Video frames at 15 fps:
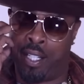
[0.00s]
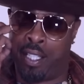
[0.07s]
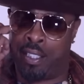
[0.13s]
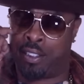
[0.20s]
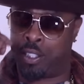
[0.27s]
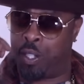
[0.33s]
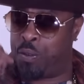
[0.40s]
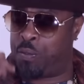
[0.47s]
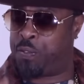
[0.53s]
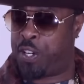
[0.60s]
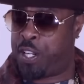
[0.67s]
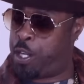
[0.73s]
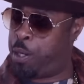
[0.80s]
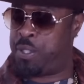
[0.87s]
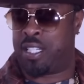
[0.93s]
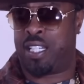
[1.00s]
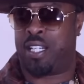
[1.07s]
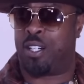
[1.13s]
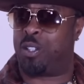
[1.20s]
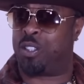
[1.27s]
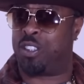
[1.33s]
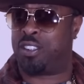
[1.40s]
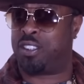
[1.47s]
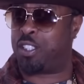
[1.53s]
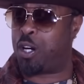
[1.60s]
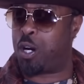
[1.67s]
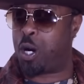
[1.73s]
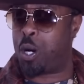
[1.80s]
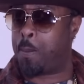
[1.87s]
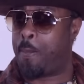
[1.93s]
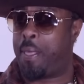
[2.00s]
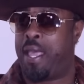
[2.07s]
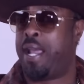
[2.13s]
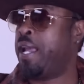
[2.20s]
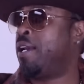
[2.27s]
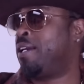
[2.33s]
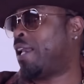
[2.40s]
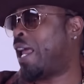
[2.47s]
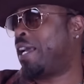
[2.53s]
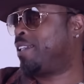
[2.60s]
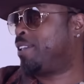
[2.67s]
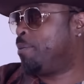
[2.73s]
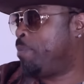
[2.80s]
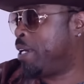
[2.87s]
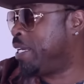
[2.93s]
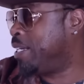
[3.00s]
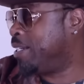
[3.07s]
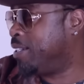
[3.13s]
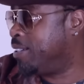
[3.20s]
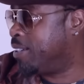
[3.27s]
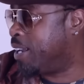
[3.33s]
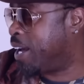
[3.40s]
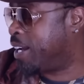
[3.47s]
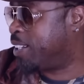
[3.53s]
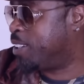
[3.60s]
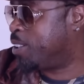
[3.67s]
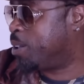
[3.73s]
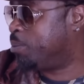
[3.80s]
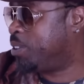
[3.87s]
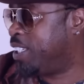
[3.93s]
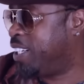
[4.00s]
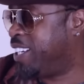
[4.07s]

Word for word: So for him to get on the song and like the beat, like you know what I'm